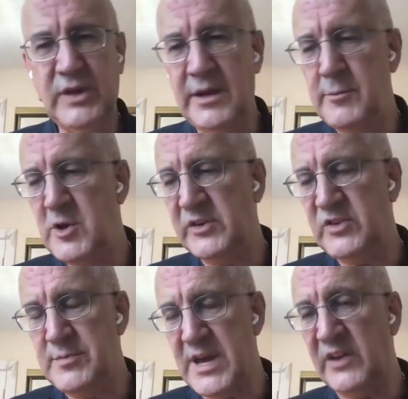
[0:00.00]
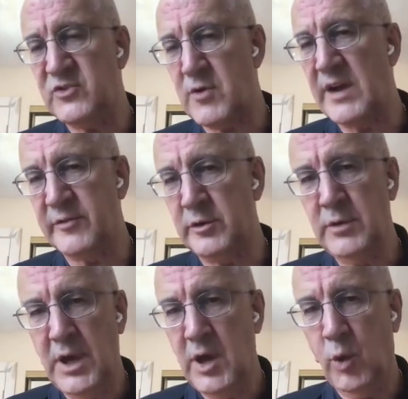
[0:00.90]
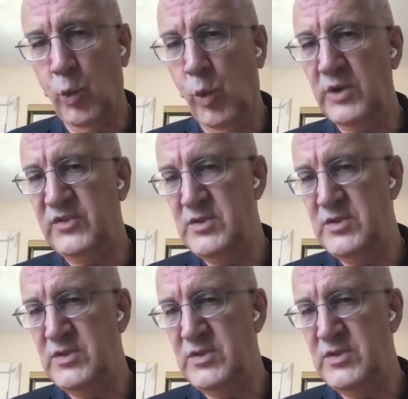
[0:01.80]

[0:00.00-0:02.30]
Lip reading: AWS EBS driver was